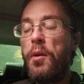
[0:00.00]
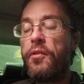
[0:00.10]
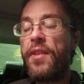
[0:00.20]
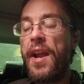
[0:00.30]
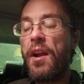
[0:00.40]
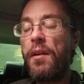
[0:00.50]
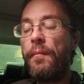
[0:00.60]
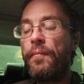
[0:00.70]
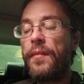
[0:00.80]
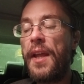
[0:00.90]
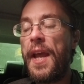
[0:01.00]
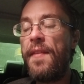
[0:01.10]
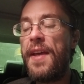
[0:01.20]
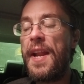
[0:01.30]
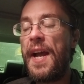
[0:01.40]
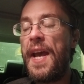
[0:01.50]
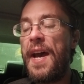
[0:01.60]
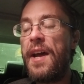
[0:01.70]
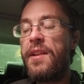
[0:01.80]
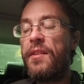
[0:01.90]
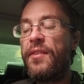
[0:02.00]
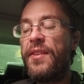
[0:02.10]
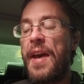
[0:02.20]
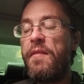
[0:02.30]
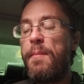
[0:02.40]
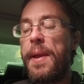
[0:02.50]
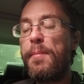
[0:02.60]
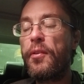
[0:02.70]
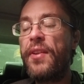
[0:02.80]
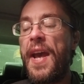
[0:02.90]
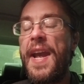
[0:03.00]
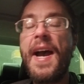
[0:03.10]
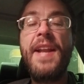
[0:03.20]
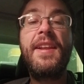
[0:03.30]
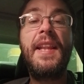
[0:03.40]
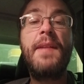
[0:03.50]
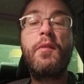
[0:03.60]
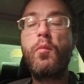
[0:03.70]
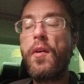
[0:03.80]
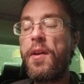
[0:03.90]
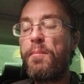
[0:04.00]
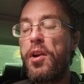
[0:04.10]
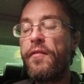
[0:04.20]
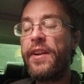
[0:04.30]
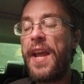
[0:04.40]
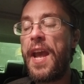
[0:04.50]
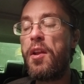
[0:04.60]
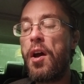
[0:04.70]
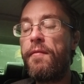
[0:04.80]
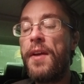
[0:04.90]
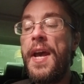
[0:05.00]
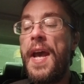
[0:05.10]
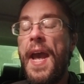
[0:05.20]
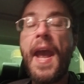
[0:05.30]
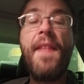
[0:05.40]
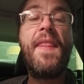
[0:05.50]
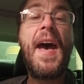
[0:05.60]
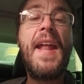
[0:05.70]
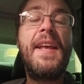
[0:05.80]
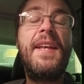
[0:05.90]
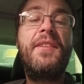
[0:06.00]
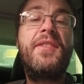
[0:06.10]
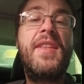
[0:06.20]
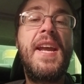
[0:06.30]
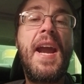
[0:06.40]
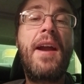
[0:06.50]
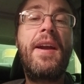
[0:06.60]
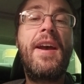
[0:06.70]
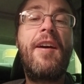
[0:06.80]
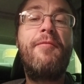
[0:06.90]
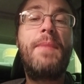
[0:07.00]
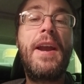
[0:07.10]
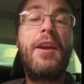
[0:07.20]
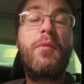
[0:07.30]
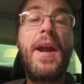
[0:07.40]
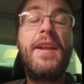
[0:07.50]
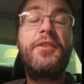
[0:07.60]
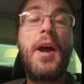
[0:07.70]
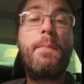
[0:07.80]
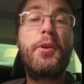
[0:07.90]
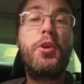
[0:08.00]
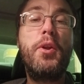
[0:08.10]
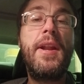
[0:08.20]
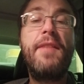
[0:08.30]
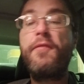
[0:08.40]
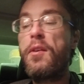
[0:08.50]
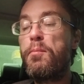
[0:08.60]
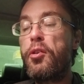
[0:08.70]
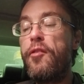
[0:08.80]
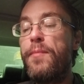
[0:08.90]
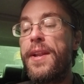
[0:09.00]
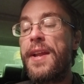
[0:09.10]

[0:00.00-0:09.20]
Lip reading: there. And then I had 7 people say I delivered with a perfect handoff. And that is the area of my greatest opportunity for improvement.